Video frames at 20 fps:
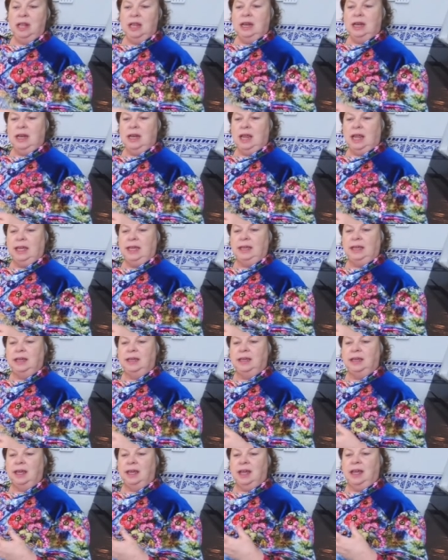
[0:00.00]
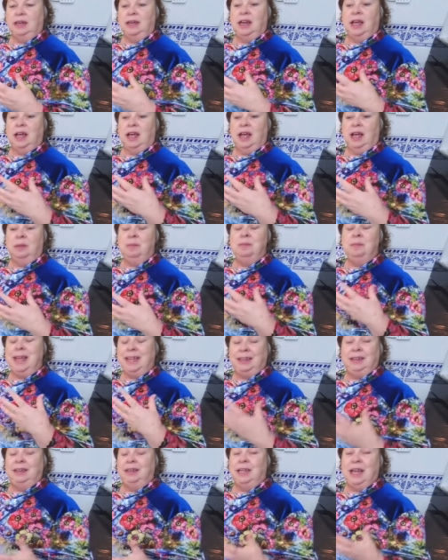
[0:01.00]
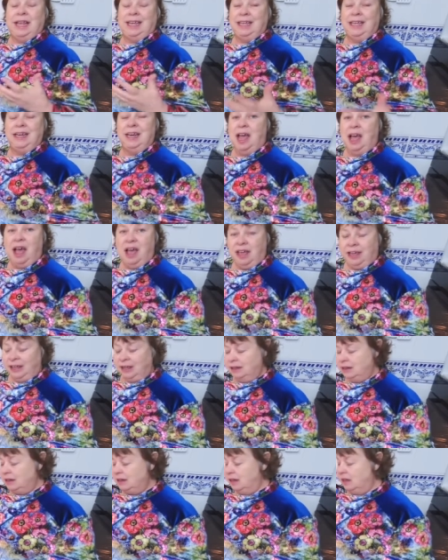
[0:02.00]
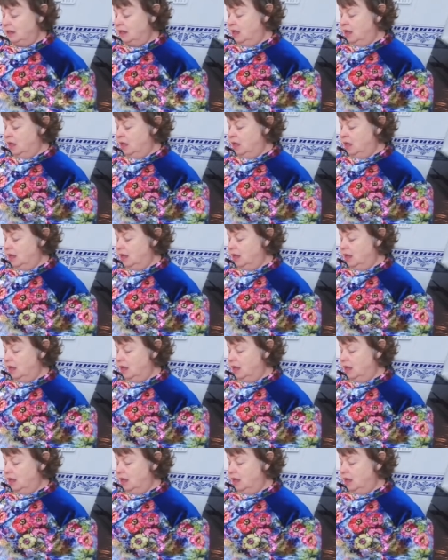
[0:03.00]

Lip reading: like a metal like an iron